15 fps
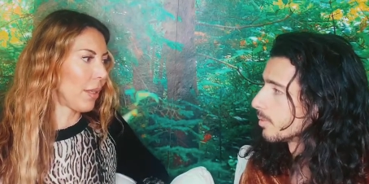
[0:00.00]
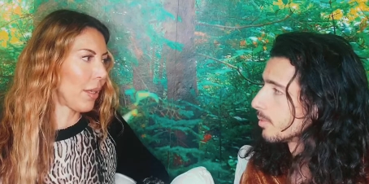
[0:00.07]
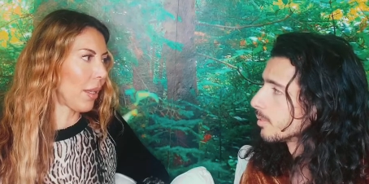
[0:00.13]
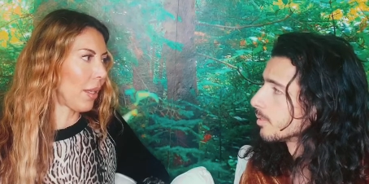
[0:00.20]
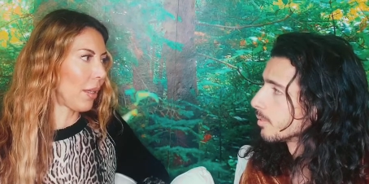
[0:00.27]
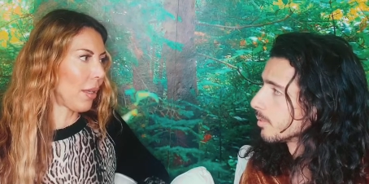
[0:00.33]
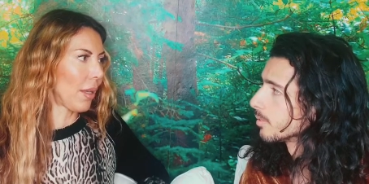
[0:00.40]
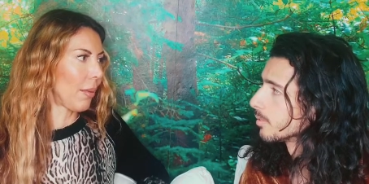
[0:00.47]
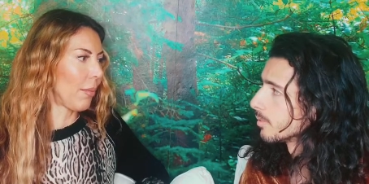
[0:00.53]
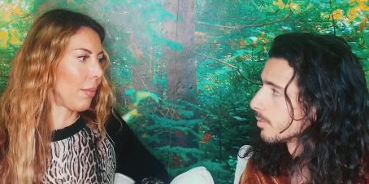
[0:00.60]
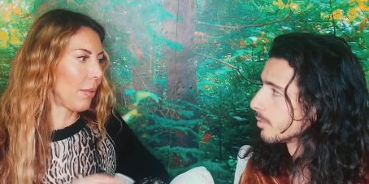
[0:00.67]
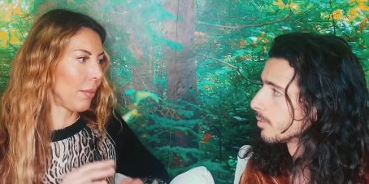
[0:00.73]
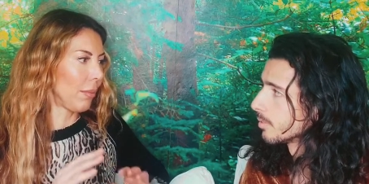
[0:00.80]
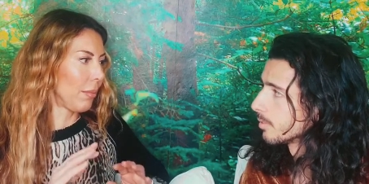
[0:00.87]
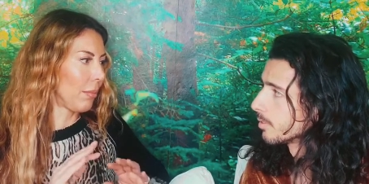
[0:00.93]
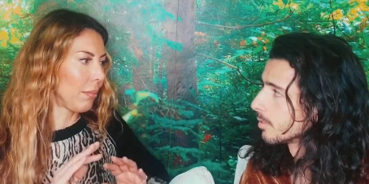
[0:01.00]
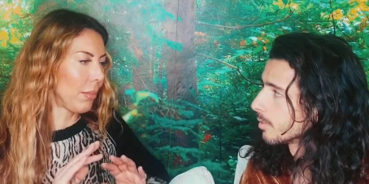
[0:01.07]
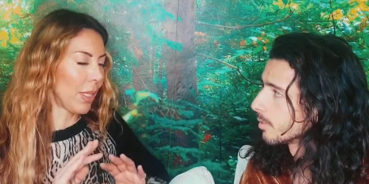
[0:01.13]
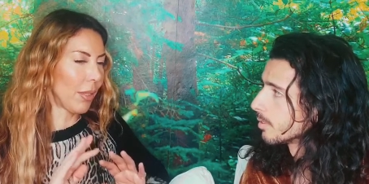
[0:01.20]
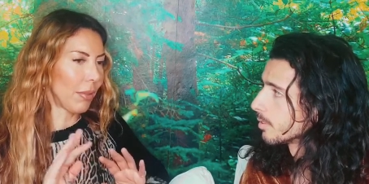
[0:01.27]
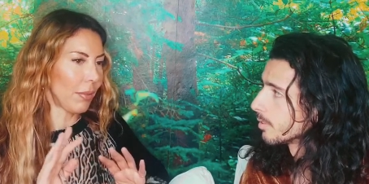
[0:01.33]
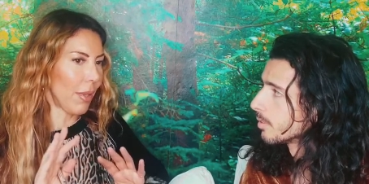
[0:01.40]
Speaker 1: and I'm a
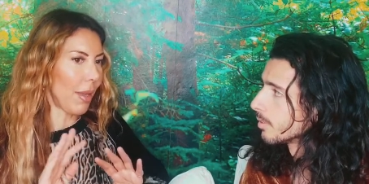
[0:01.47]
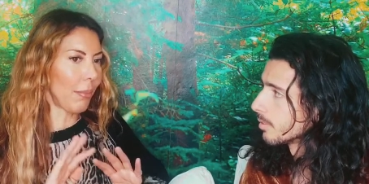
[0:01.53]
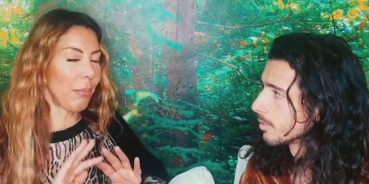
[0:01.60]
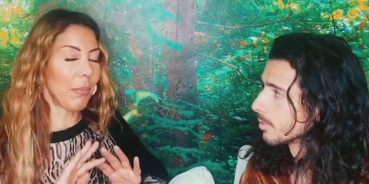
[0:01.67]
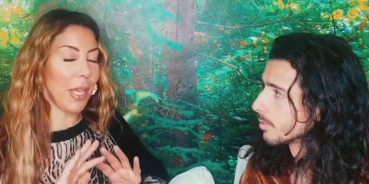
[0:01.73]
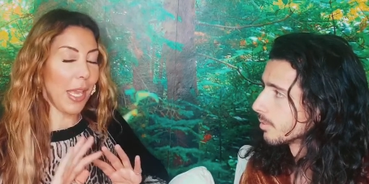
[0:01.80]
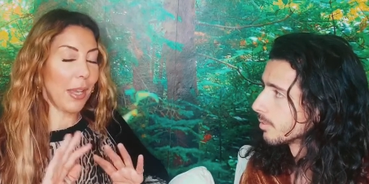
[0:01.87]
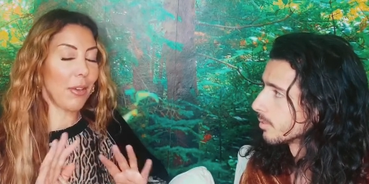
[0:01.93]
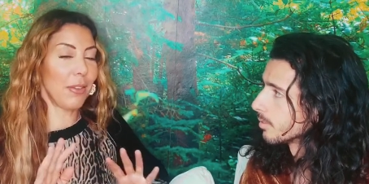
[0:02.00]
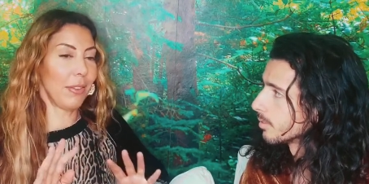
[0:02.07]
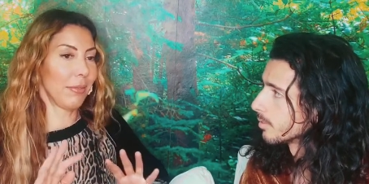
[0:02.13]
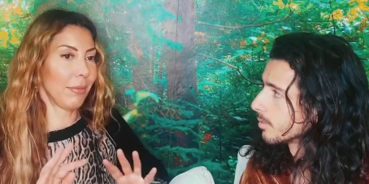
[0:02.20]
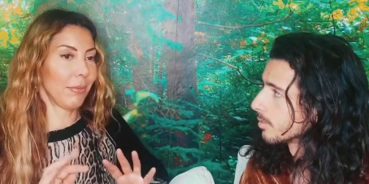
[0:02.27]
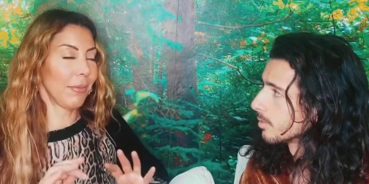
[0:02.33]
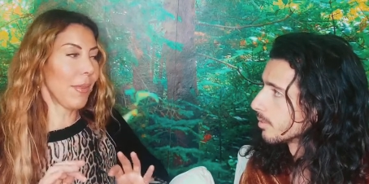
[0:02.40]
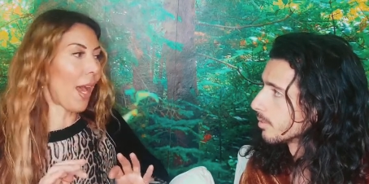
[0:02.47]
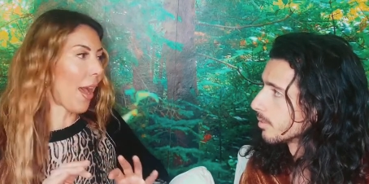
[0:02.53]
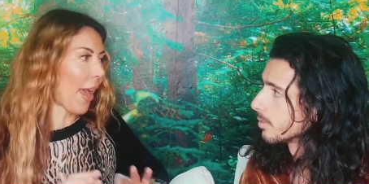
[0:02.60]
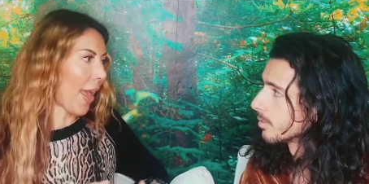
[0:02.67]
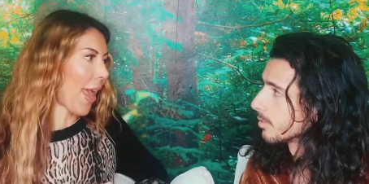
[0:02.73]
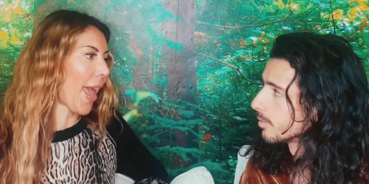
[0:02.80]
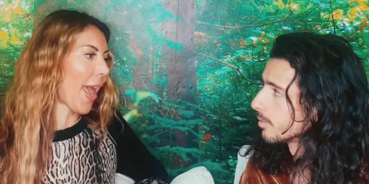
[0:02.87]
big I'm big on
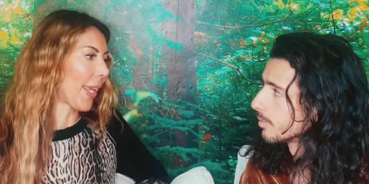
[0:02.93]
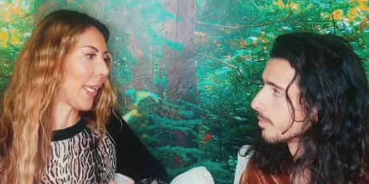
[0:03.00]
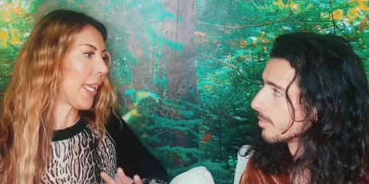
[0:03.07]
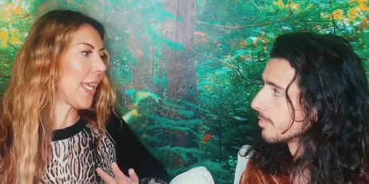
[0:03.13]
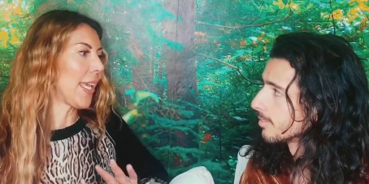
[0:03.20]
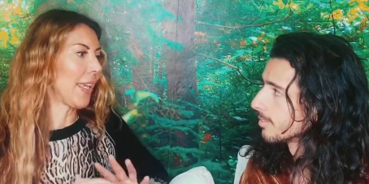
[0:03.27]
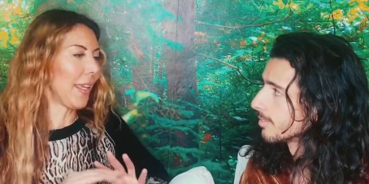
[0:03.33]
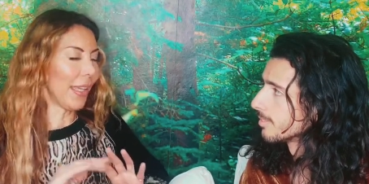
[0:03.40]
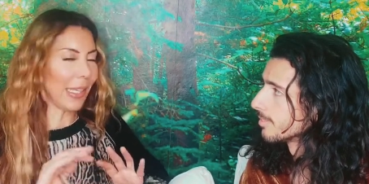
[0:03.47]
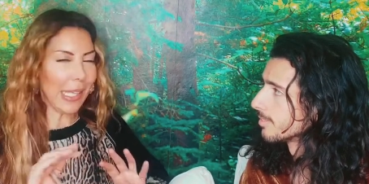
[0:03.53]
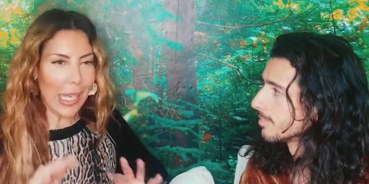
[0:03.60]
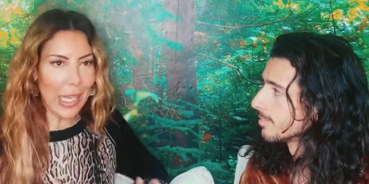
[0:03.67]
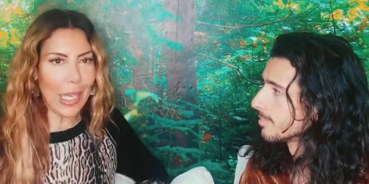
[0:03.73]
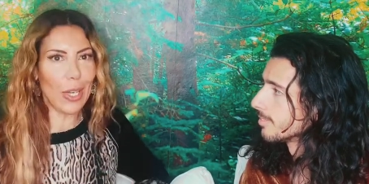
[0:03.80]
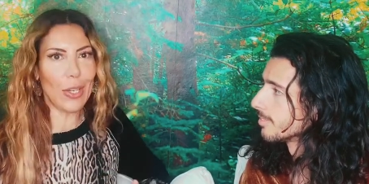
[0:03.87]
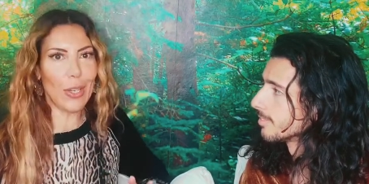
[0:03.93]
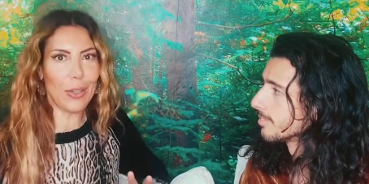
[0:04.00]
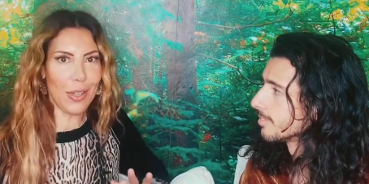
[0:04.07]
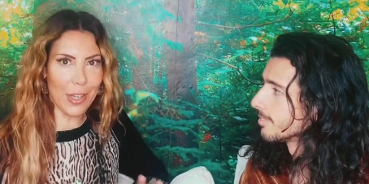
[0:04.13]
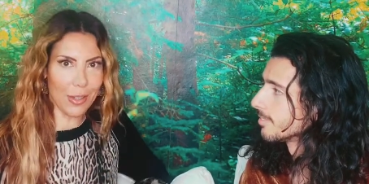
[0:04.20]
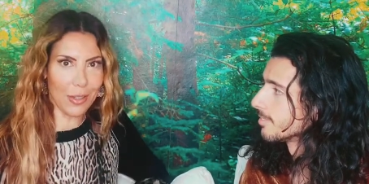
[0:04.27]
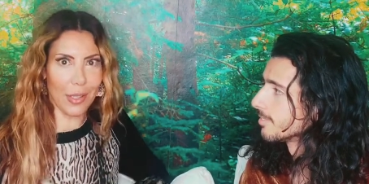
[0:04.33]
hacking and keto
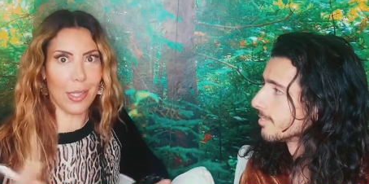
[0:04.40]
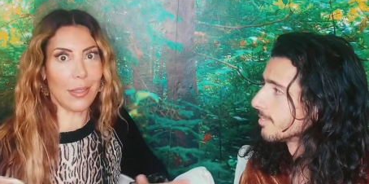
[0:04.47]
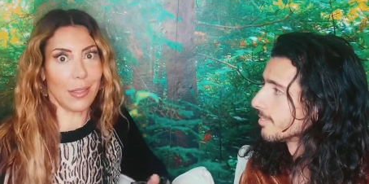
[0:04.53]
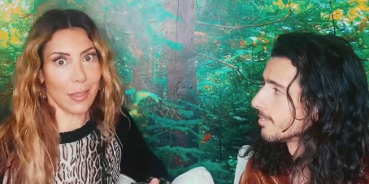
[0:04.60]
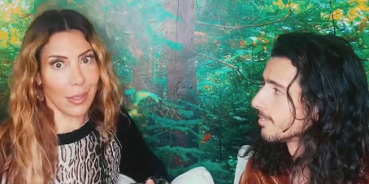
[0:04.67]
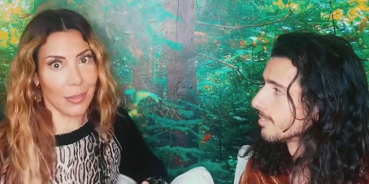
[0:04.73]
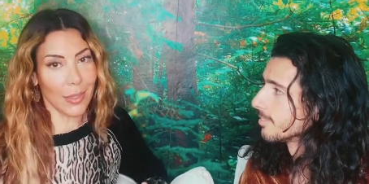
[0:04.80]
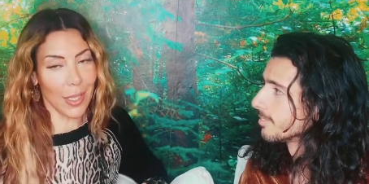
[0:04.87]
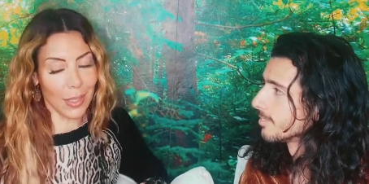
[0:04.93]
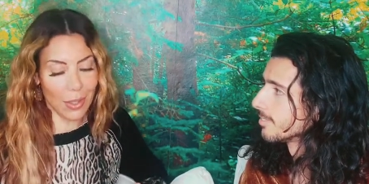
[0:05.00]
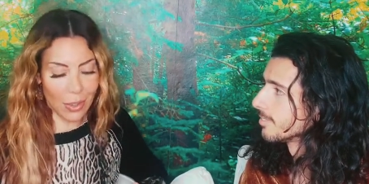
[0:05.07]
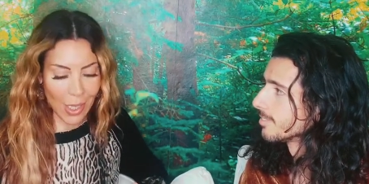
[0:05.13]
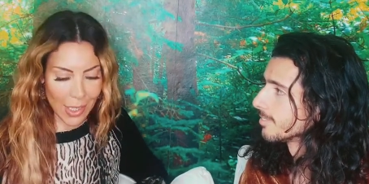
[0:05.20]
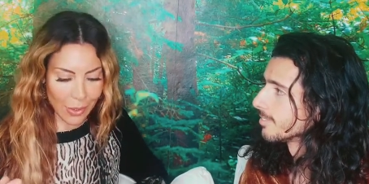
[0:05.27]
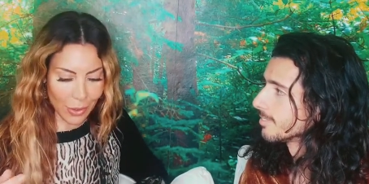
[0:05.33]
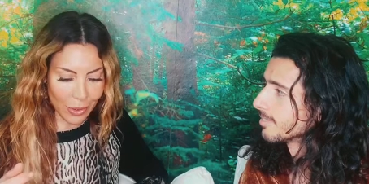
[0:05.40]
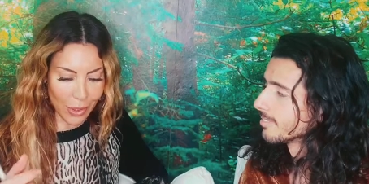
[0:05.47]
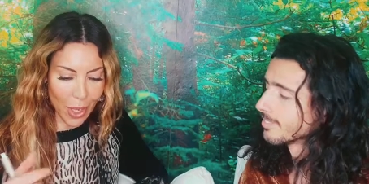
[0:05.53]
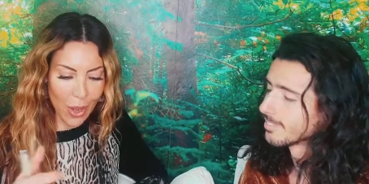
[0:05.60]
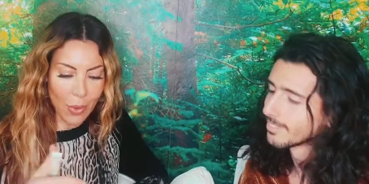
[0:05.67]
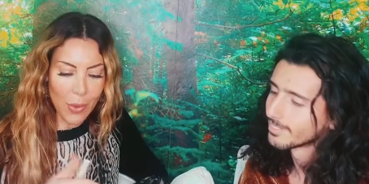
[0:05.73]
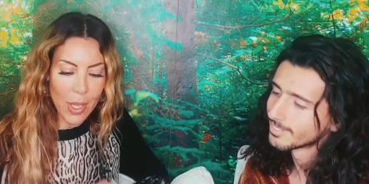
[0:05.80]
and all that stuff that you guys all
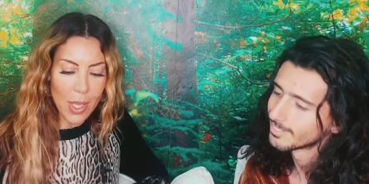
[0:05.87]
know.